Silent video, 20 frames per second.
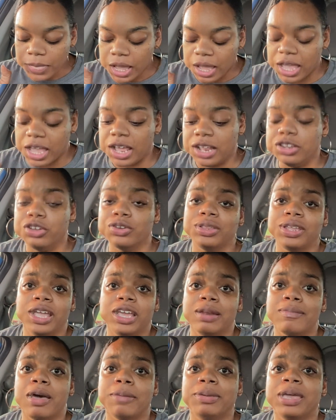and you're
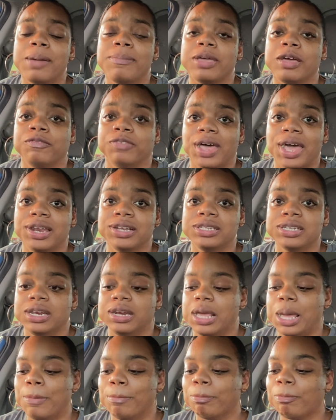thinking about becoming a flight
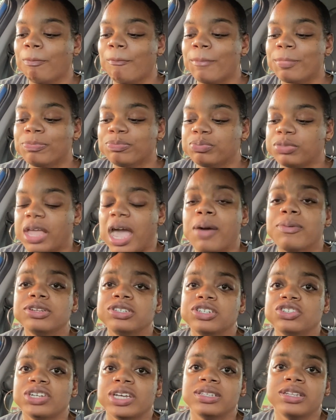attendant, I would
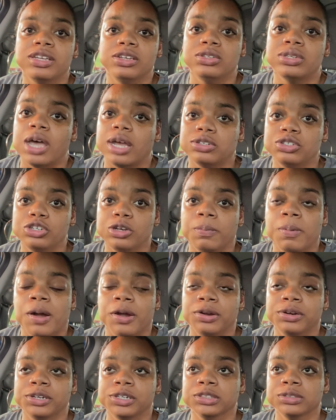suggest that you talk to your
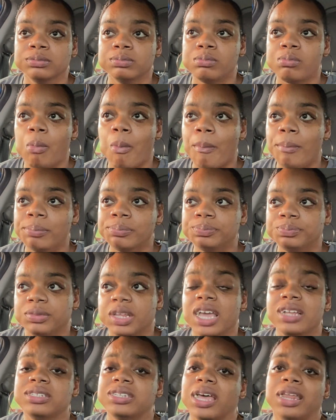partner
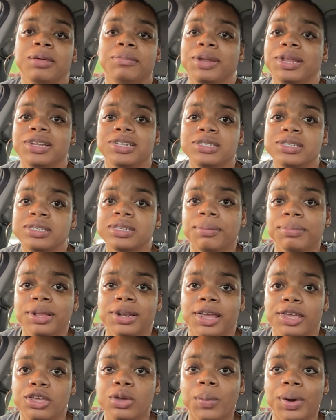and tell them that this is something
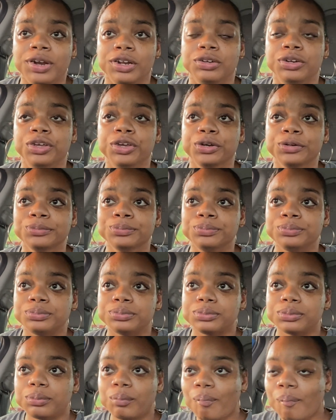that you want to do,
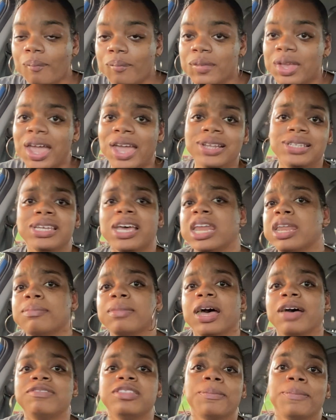and tell them
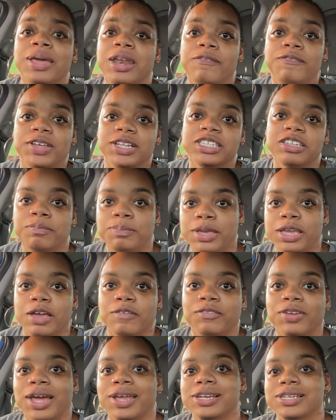of the benefits of being a
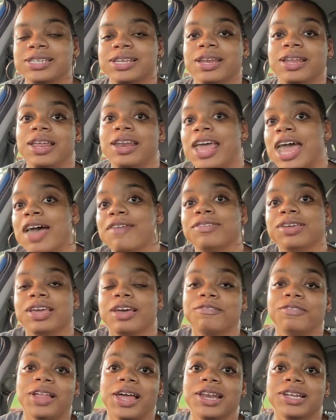flight attendant and having
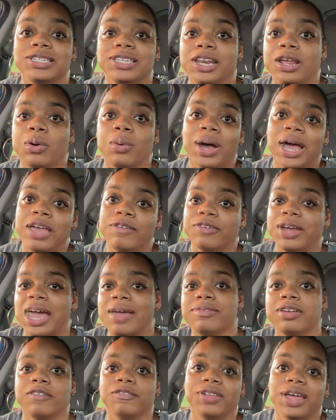a flight attendant wife, or
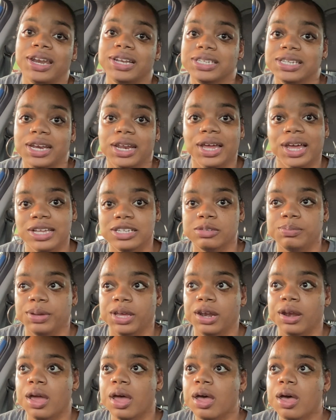having a flight attendant
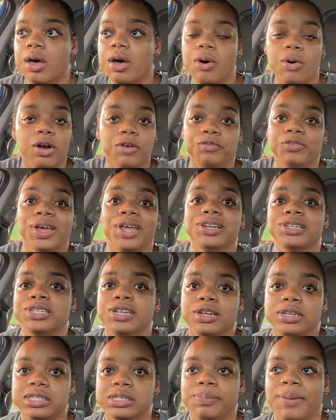husband, or a flight
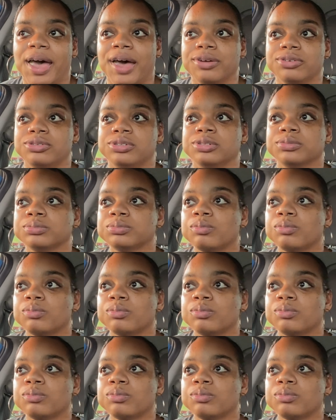attendant spouse.